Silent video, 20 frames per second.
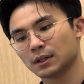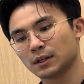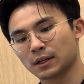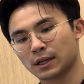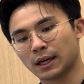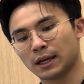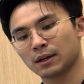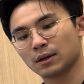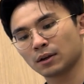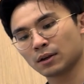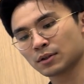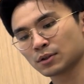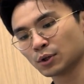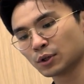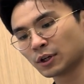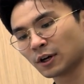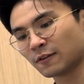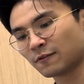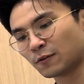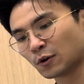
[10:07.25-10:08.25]
Okay, so
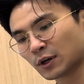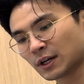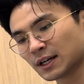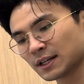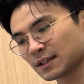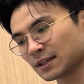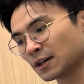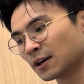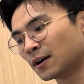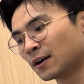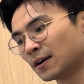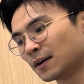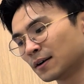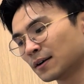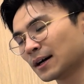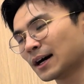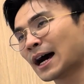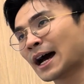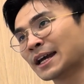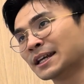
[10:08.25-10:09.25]
your focus,
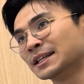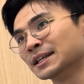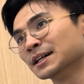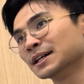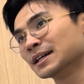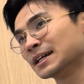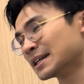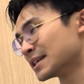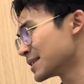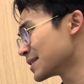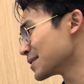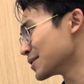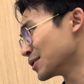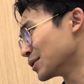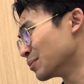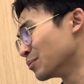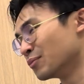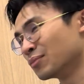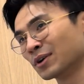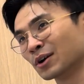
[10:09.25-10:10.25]
your idea is
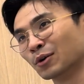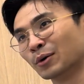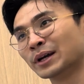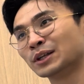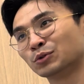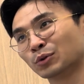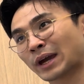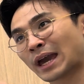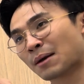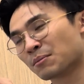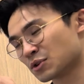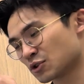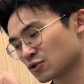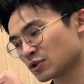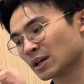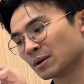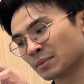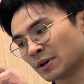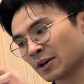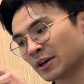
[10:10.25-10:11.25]
going to
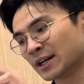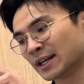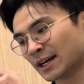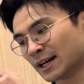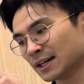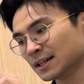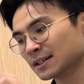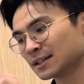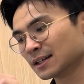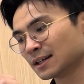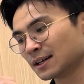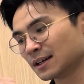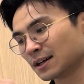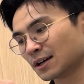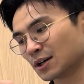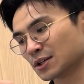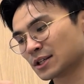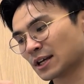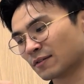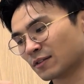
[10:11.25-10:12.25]
chemistry a bit already, yeah?
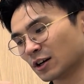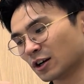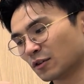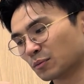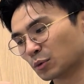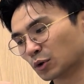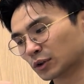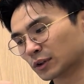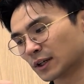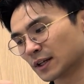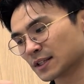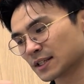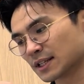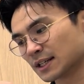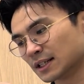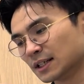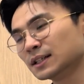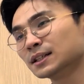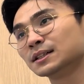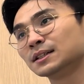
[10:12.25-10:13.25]
Because you have a lot of protons
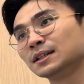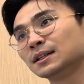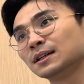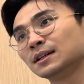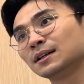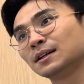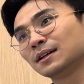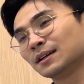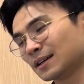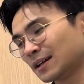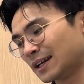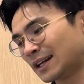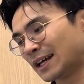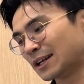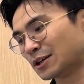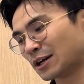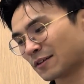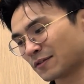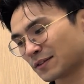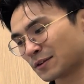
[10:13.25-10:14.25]
here, and then
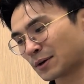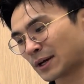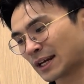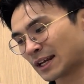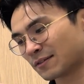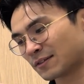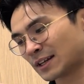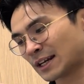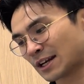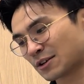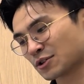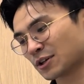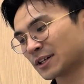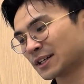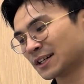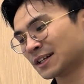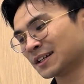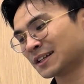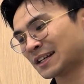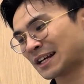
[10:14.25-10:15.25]
you can have electron
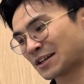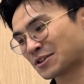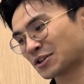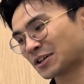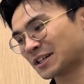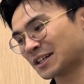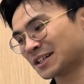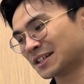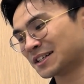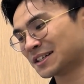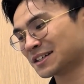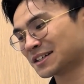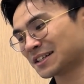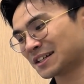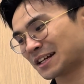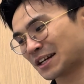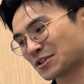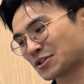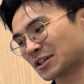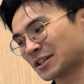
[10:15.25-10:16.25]
here, electron here,
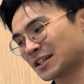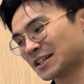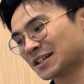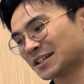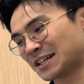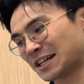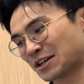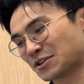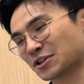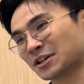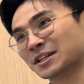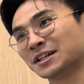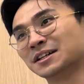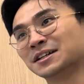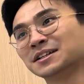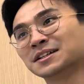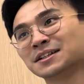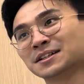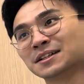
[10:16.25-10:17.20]
electron here, electron here.